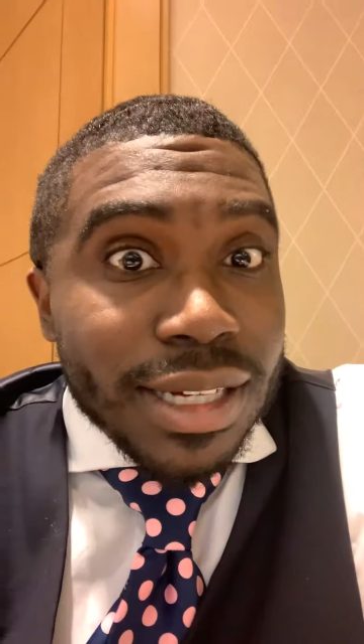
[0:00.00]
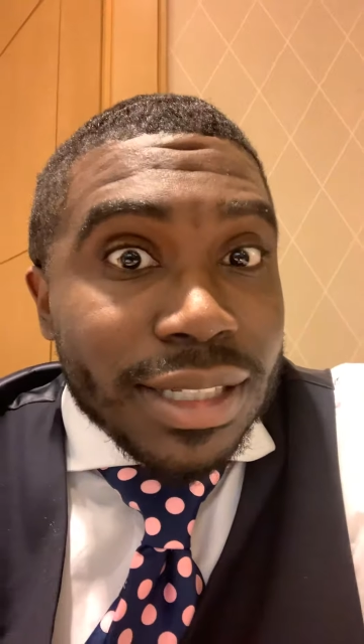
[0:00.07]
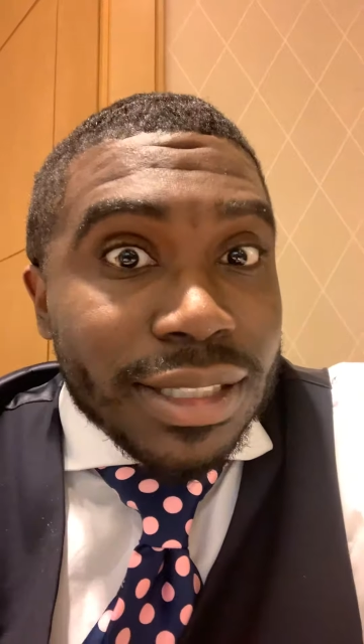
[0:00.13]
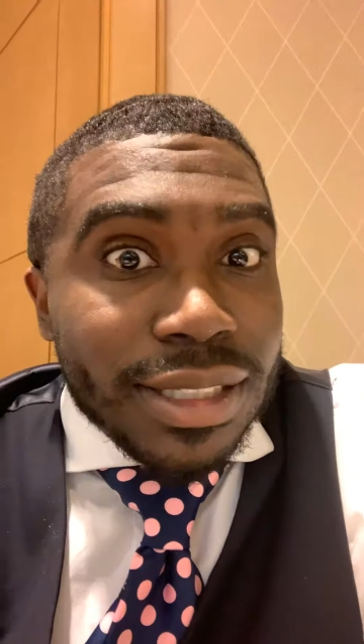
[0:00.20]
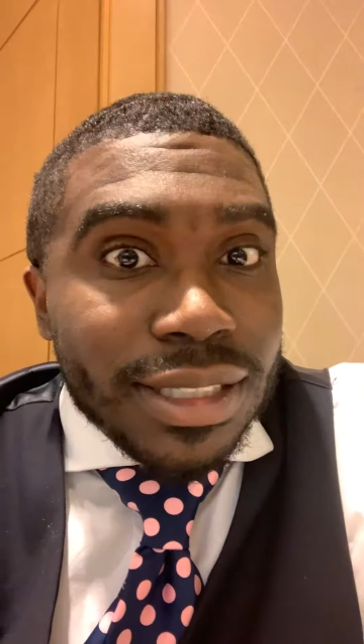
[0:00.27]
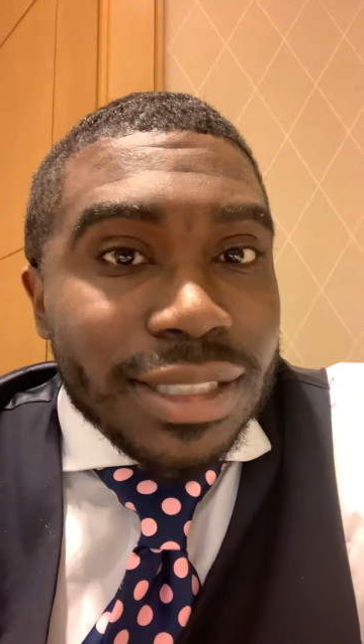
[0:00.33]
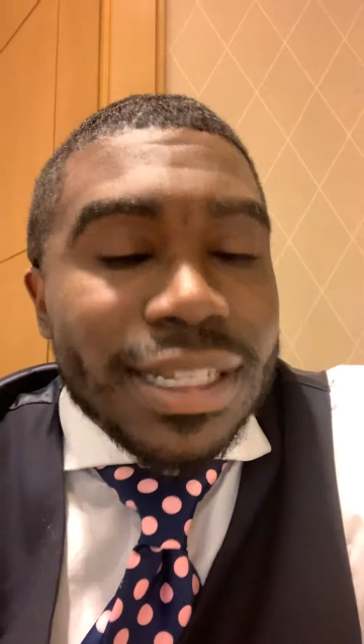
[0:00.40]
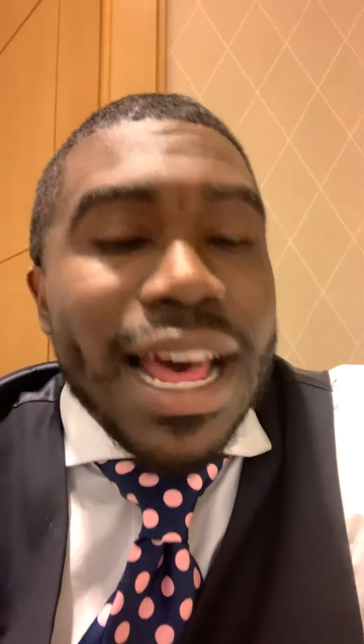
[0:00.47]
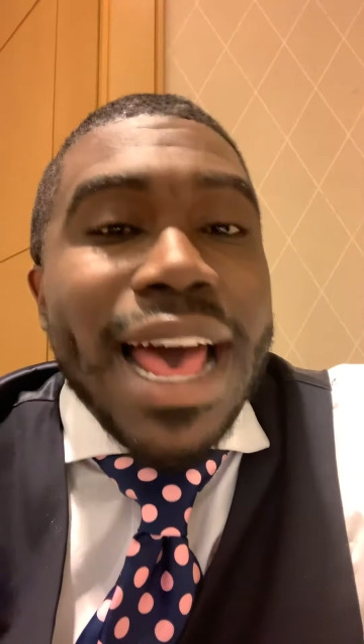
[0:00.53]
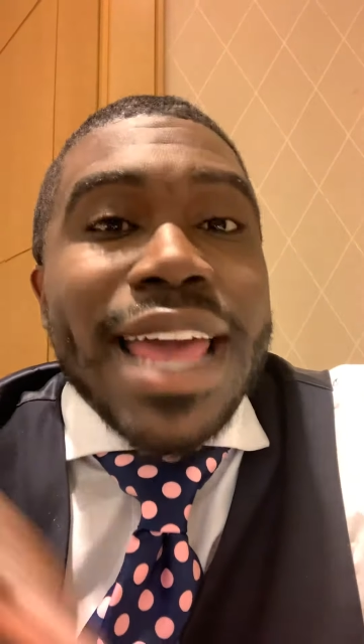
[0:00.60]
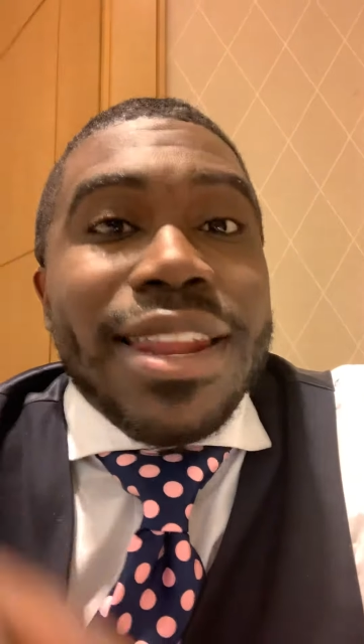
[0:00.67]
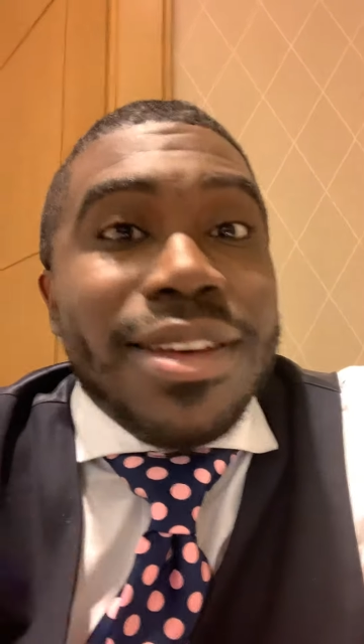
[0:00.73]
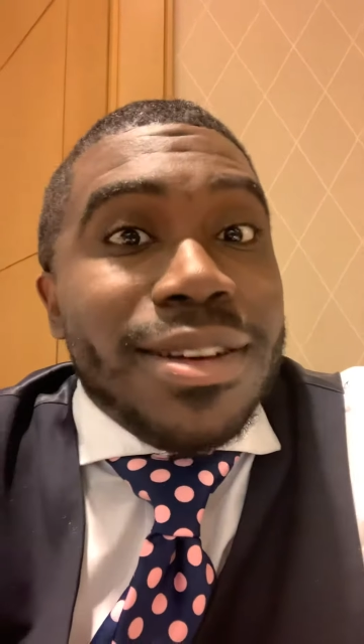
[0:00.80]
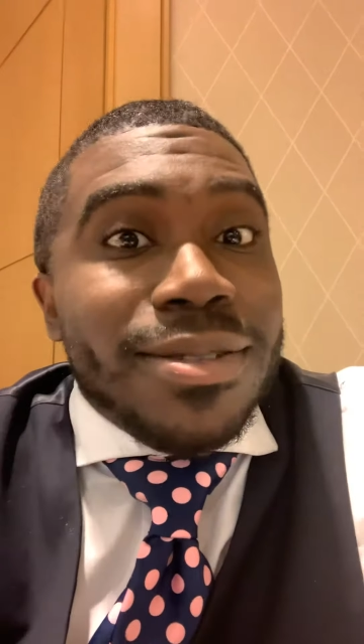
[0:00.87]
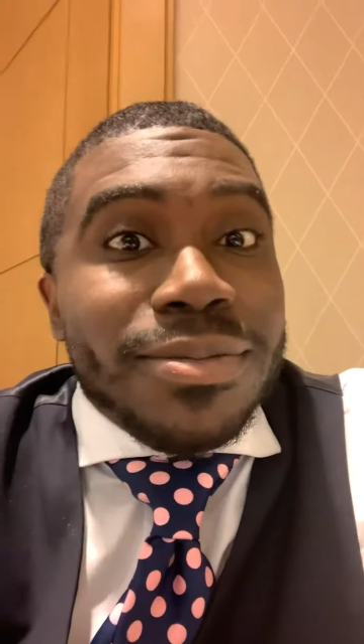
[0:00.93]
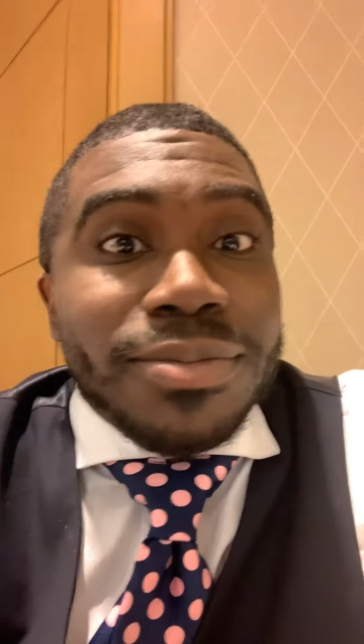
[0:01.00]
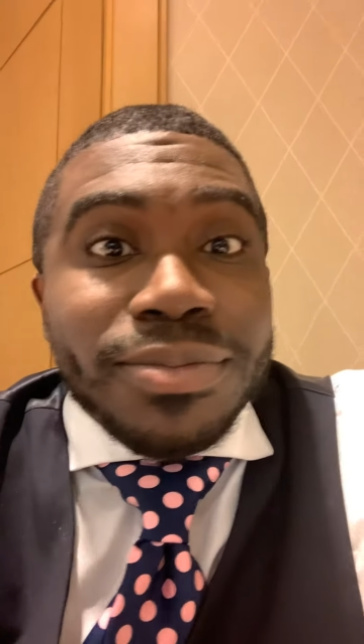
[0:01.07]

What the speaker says: sign up,